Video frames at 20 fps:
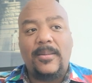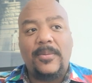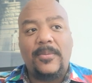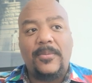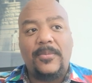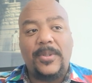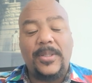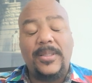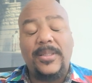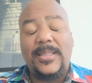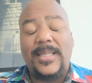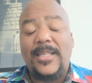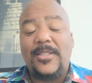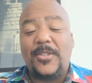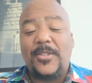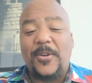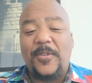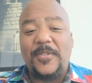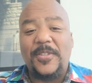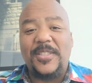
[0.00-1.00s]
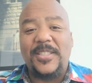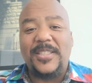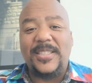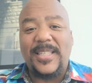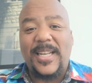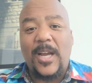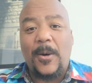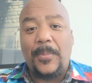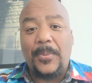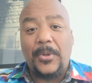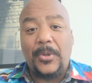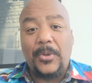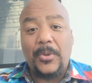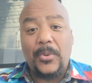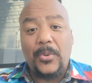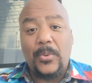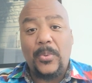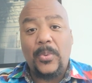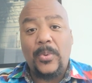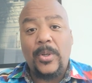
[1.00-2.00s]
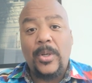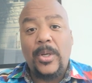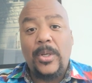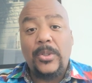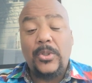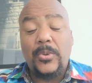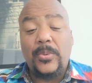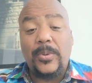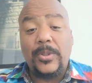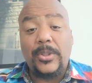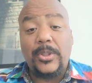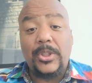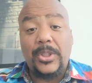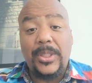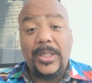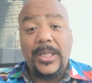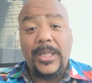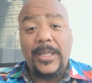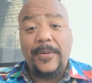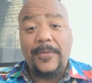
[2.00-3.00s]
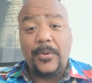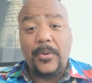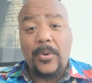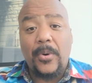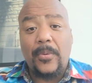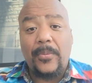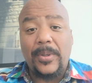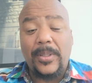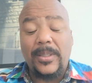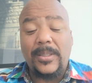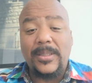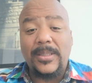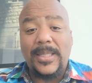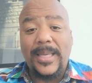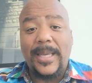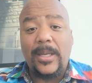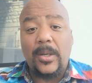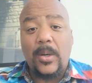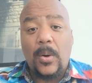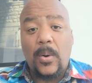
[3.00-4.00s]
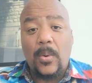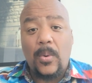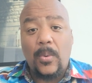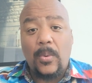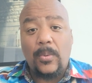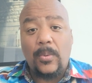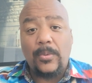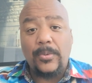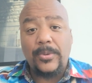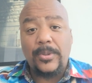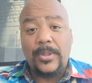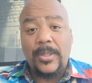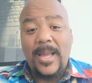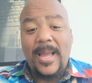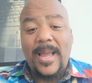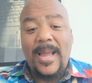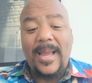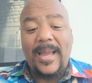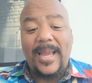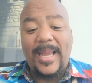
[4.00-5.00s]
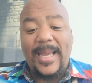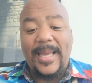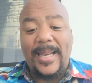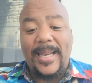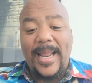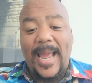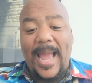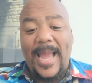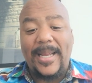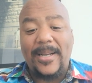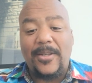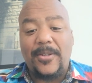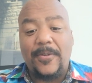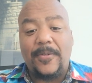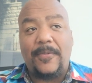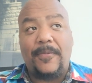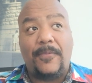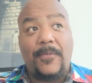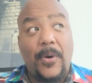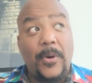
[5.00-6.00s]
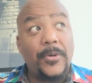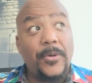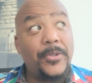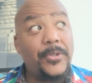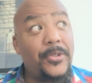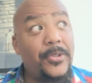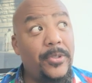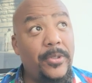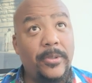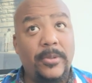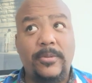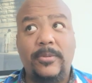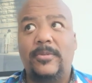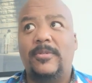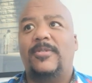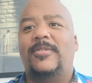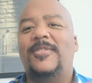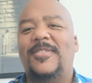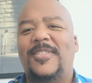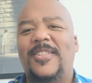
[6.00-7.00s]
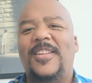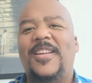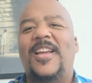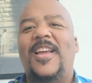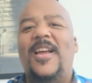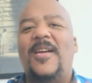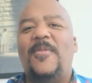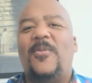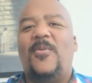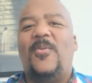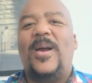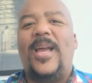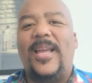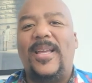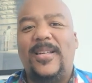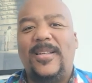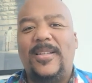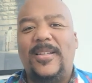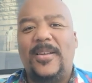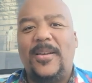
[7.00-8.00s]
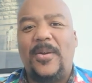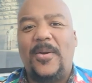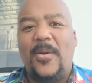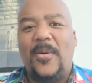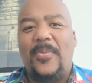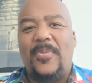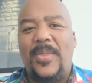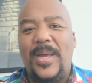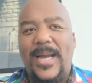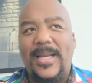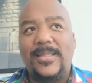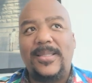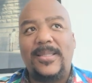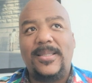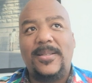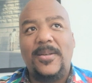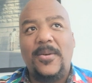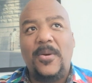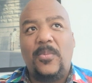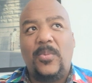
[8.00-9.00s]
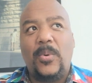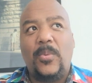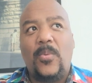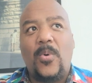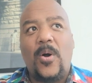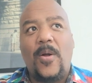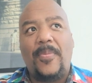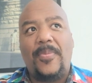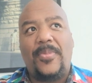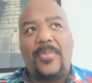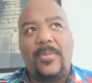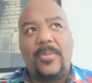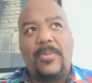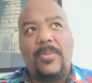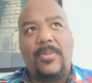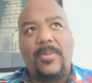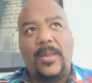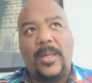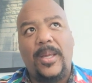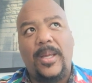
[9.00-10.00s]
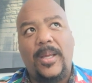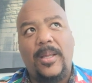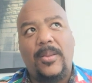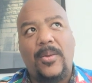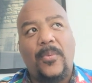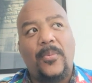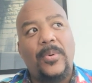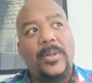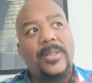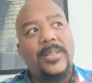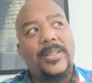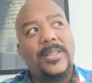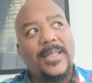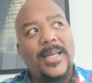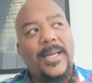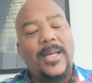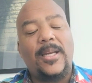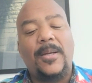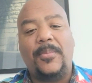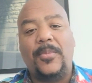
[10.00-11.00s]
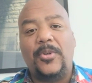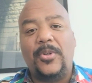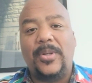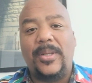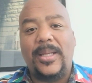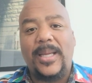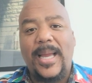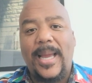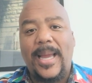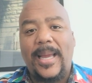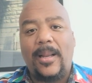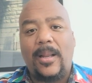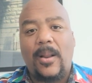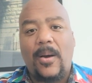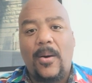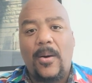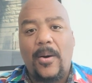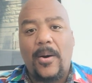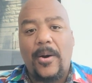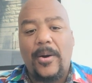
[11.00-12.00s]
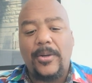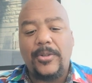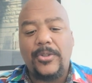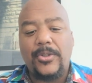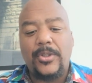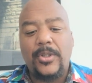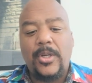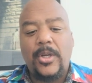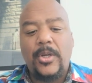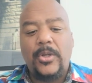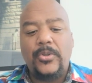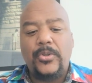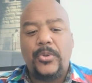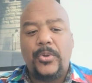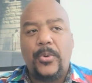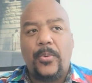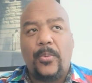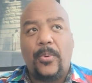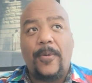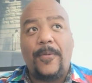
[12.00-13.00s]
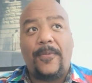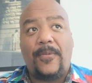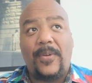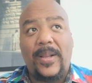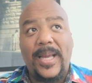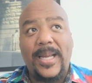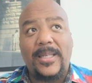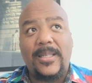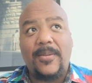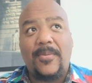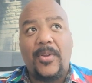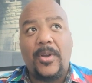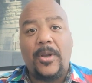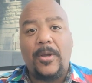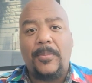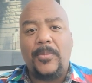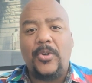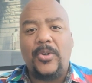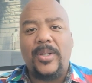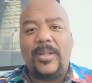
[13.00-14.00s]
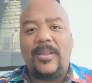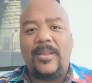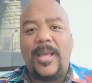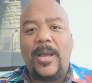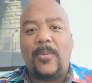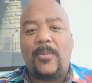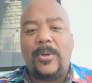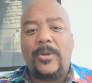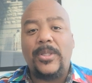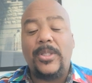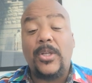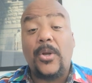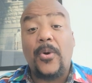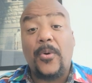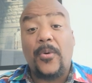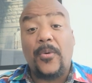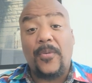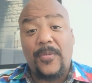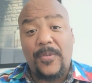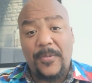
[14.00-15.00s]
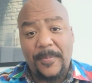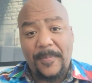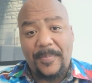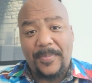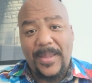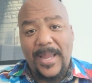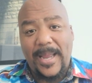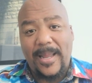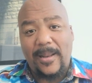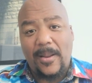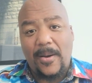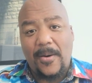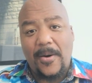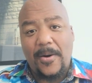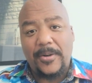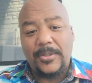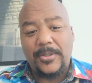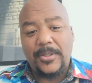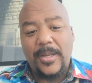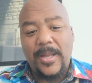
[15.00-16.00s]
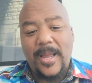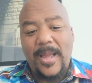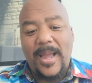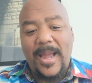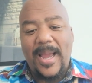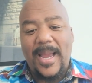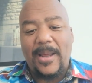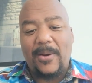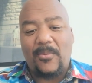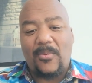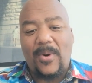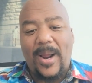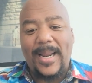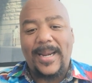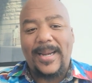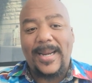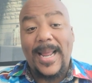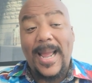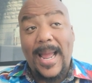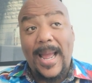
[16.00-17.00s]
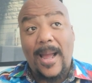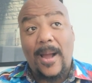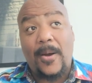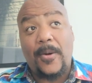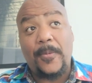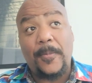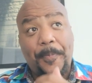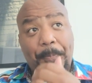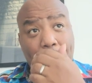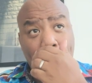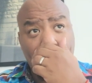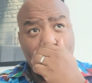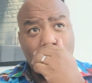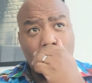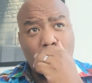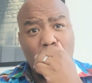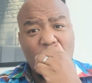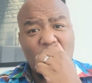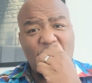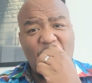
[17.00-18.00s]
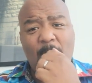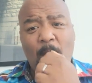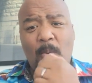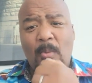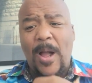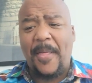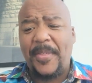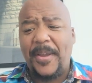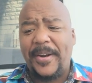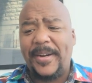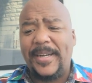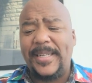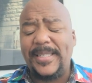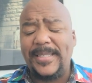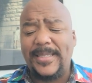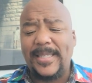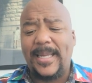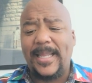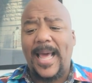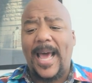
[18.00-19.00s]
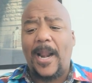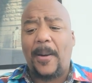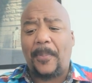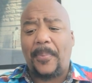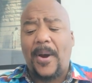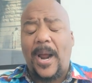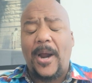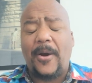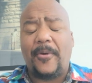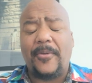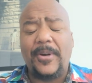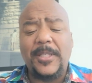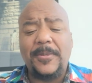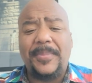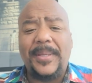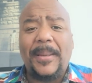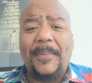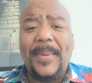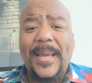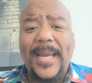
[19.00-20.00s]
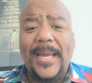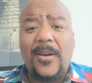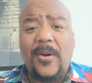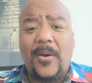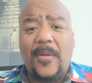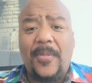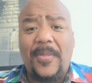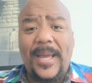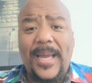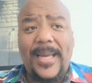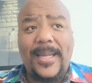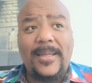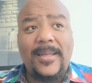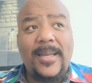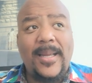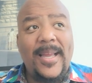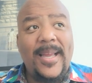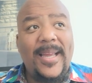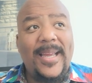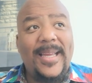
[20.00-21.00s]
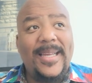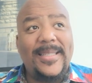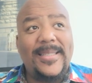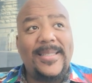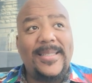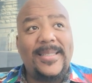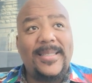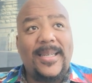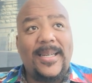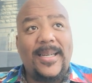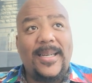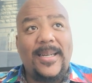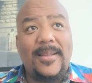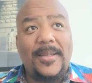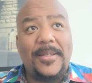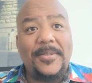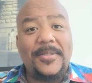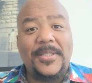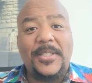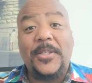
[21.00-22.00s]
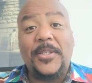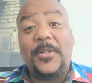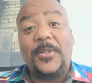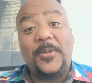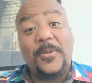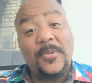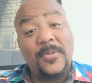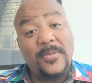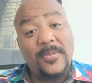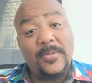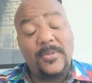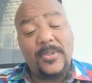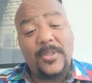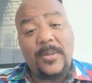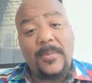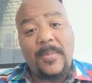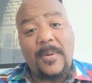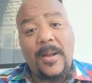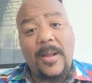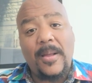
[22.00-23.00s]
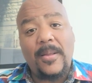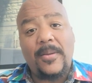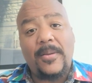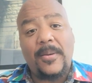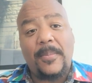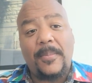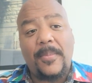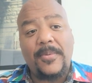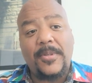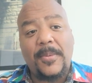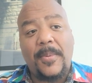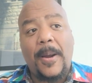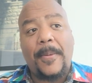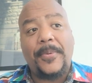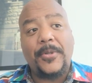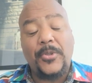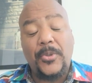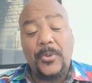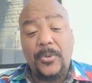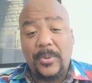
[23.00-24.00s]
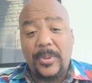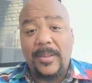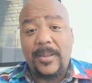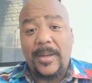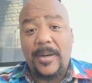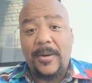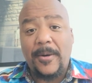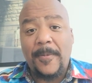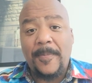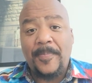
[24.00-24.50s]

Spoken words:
real estate services and help you to achieve your real estate goals in a diverse way. You know, that's, we want the real estate community at large to reflect the community that we serve at large. And right now, while there is a lot of progress being made on that, there's still some opportunity there,